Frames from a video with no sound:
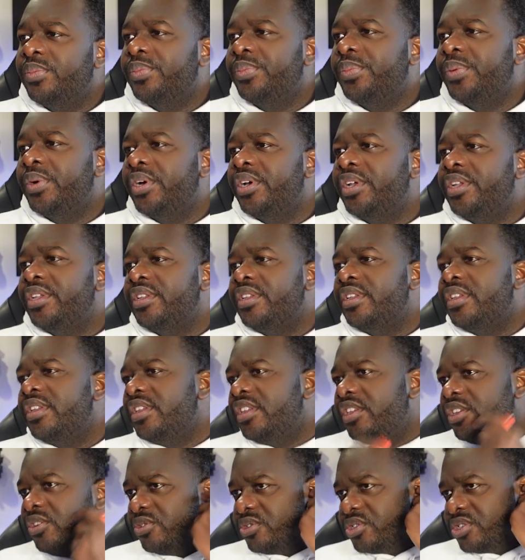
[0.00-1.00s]
But
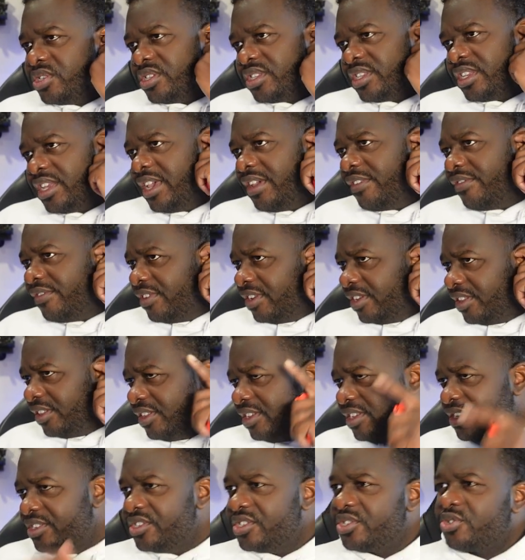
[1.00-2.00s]
you should
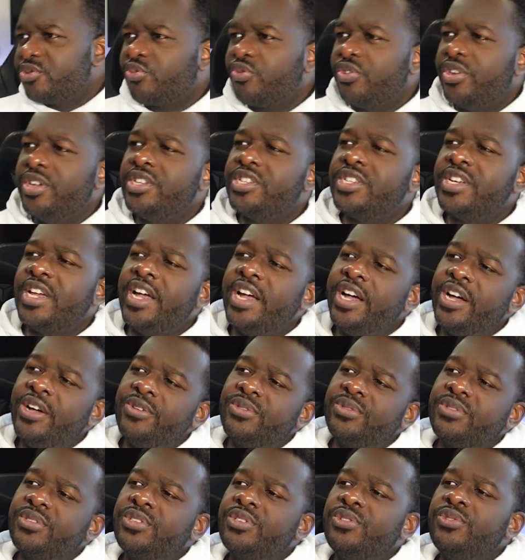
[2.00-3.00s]
definitely just reach
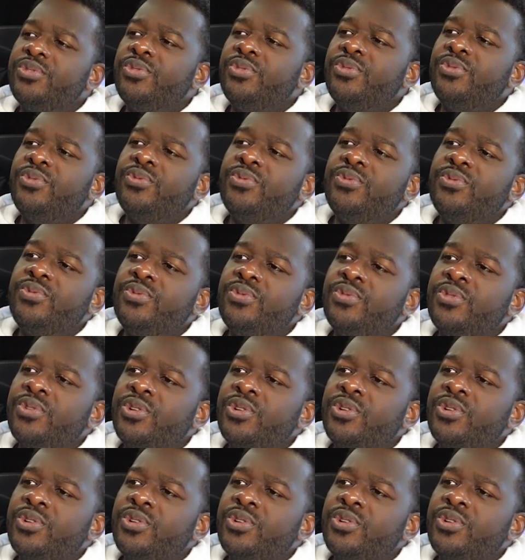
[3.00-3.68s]
out to